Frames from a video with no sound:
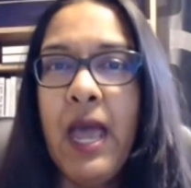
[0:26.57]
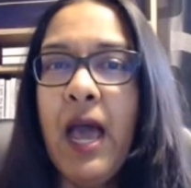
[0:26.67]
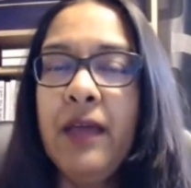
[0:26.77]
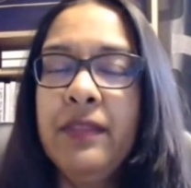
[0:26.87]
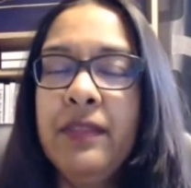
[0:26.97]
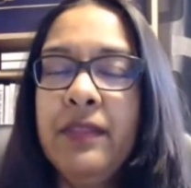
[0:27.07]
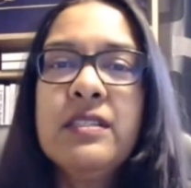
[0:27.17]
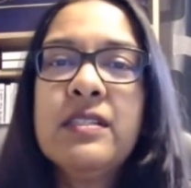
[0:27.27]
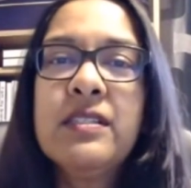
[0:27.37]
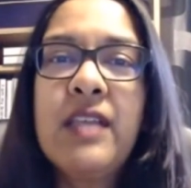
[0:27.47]
And this
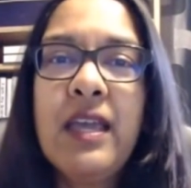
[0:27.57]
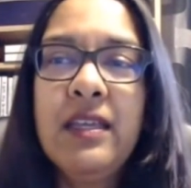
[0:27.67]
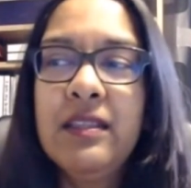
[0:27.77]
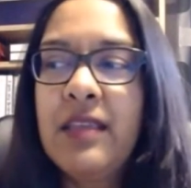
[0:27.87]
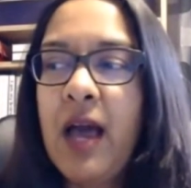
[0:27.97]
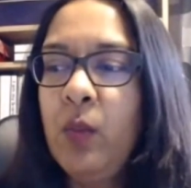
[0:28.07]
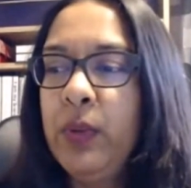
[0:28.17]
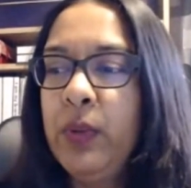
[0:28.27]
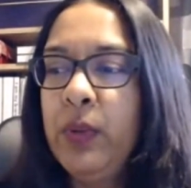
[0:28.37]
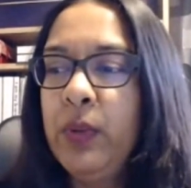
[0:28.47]
isn't to say that
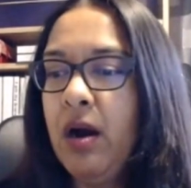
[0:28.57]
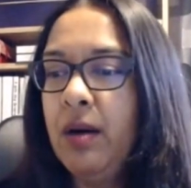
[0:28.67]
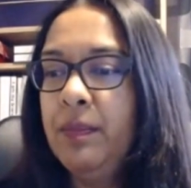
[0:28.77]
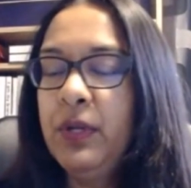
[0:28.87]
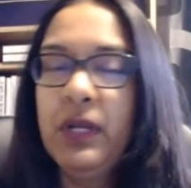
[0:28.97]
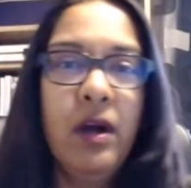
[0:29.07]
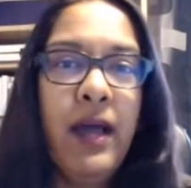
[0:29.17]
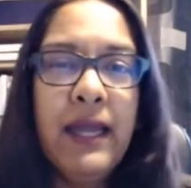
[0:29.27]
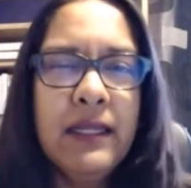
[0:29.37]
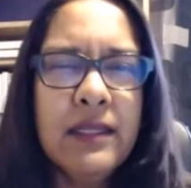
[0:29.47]
we are putting our
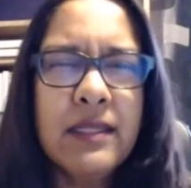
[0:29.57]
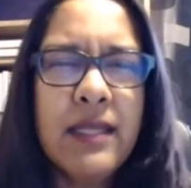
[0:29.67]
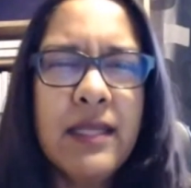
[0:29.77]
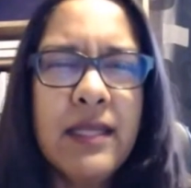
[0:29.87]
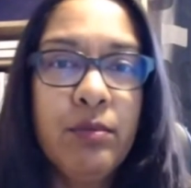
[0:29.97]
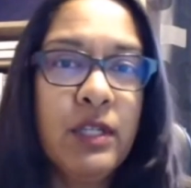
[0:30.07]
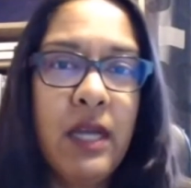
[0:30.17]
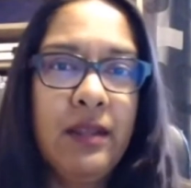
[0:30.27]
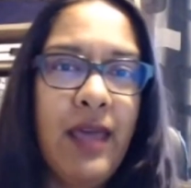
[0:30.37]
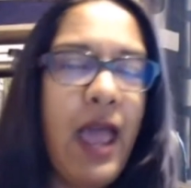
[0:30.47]
head in the sand and
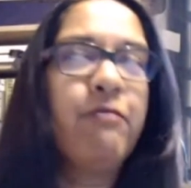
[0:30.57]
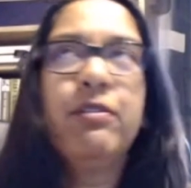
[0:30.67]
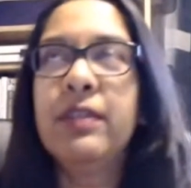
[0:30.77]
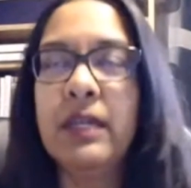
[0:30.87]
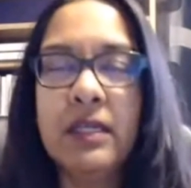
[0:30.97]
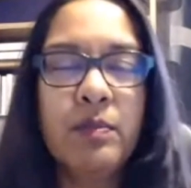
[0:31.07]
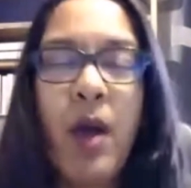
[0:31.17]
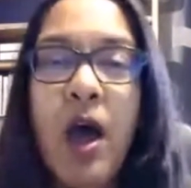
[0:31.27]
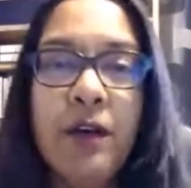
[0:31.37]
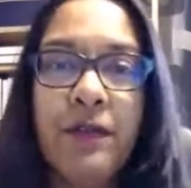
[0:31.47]
pretending that everything is
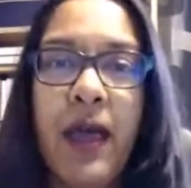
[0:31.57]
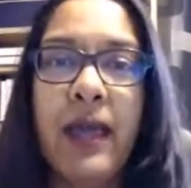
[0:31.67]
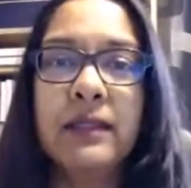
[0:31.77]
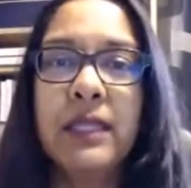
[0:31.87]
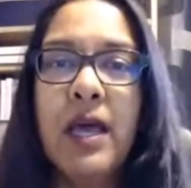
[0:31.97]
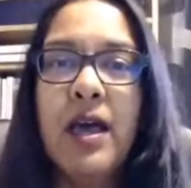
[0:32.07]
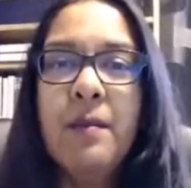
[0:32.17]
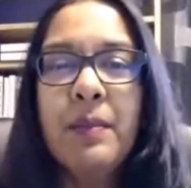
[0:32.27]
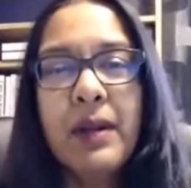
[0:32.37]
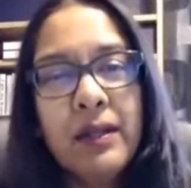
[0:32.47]
perfect,
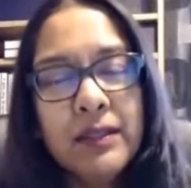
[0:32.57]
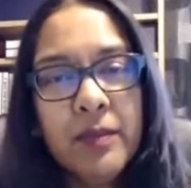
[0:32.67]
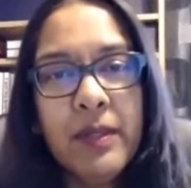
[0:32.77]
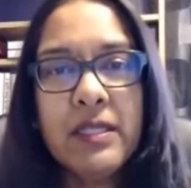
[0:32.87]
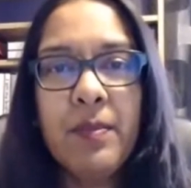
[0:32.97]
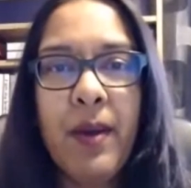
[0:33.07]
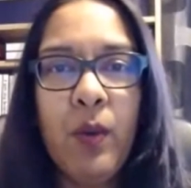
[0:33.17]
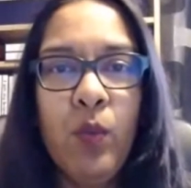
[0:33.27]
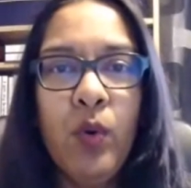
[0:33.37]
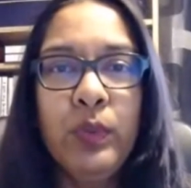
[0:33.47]
but ultimately it's
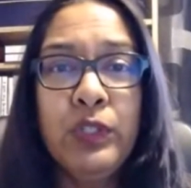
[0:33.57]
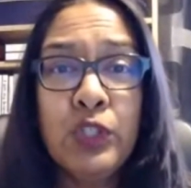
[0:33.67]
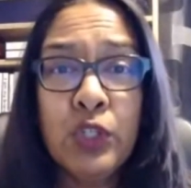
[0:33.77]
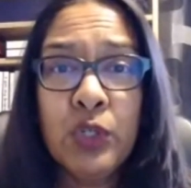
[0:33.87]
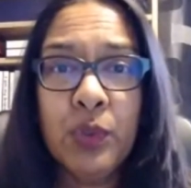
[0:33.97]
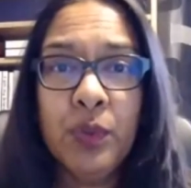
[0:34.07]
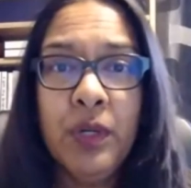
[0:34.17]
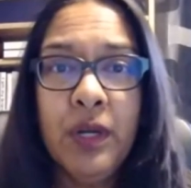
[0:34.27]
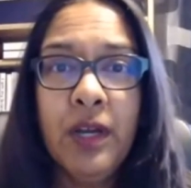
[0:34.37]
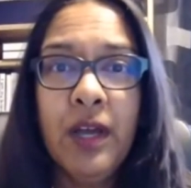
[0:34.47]
about what we do
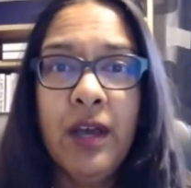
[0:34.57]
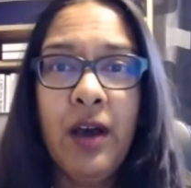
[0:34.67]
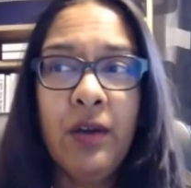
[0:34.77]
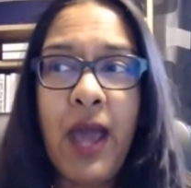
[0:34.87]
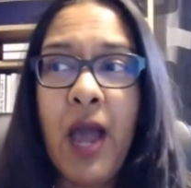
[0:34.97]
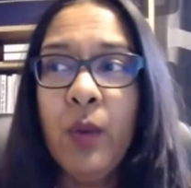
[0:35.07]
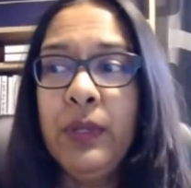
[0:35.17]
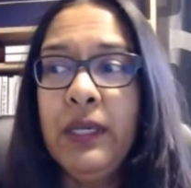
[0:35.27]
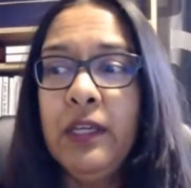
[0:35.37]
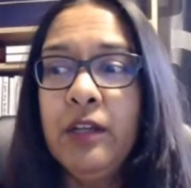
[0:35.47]
and how
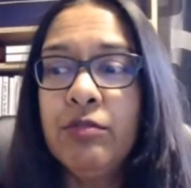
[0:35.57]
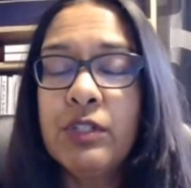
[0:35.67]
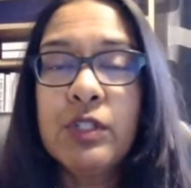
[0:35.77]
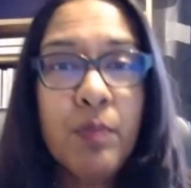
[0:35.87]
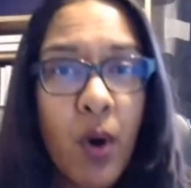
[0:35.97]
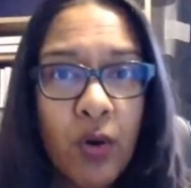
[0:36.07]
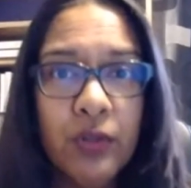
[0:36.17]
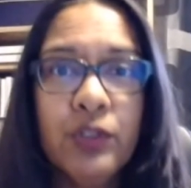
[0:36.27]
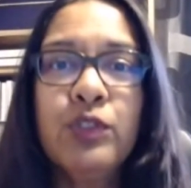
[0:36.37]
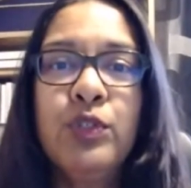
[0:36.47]
we
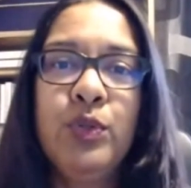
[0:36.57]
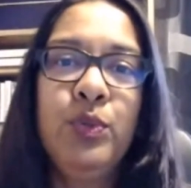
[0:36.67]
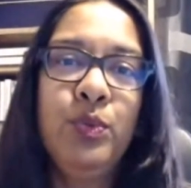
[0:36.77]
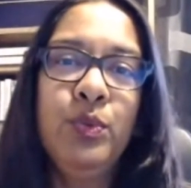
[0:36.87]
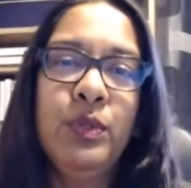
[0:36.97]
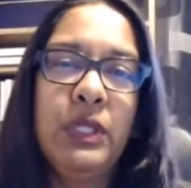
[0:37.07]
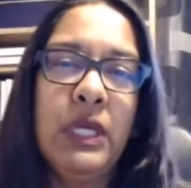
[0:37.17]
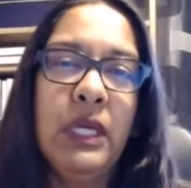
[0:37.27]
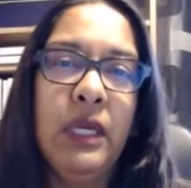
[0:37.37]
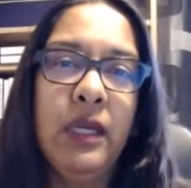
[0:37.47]
respond to
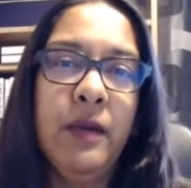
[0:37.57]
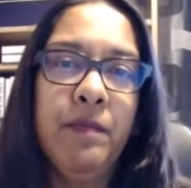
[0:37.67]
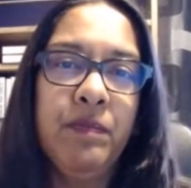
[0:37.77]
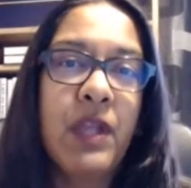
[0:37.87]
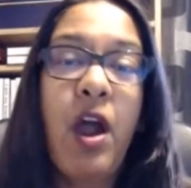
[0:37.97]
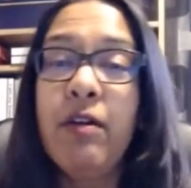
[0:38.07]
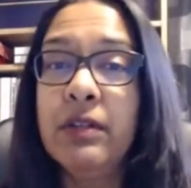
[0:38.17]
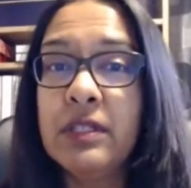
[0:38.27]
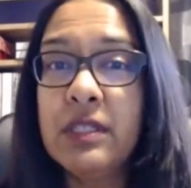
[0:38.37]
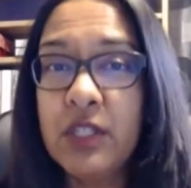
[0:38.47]
the
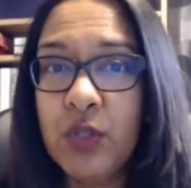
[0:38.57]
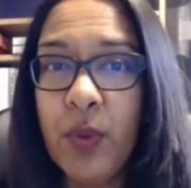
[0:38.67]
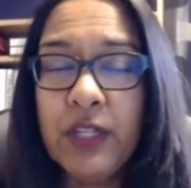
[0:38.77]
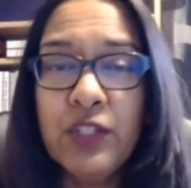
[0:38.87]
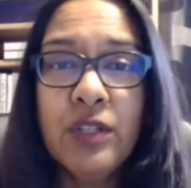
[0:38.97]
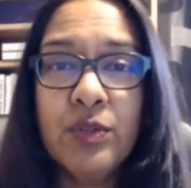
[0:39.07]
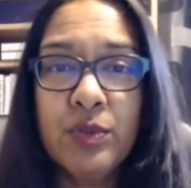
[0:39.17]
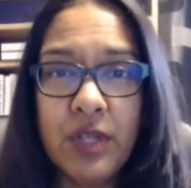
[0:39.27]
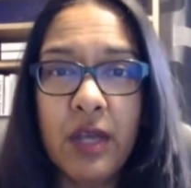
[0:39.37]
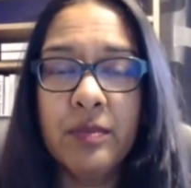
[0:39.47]
current situations
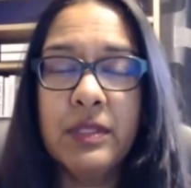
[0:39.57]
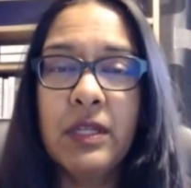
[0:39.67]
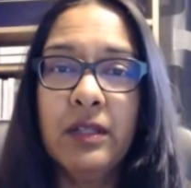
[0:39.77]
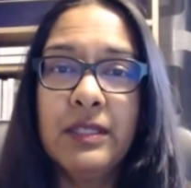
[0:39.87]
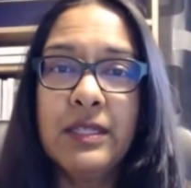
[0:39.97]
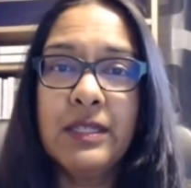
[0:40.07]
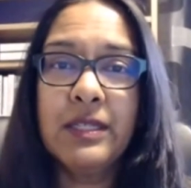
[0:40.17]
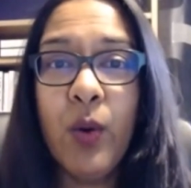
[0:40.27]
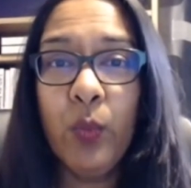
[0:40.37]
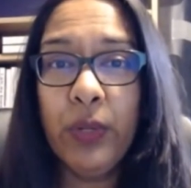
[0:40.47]
or circumstances
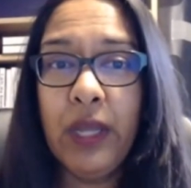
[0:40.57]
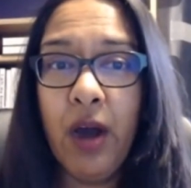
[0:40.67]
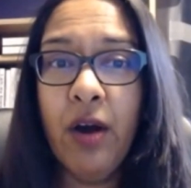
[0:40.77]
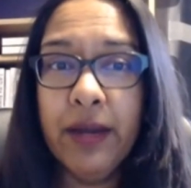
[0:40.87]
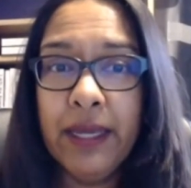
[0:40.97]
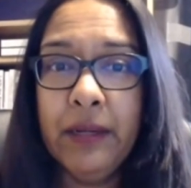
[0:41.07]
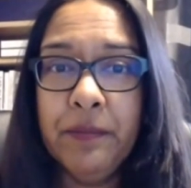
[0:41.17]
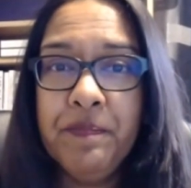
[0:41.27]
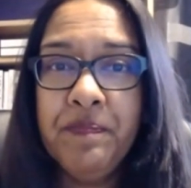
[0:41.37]
that we are in.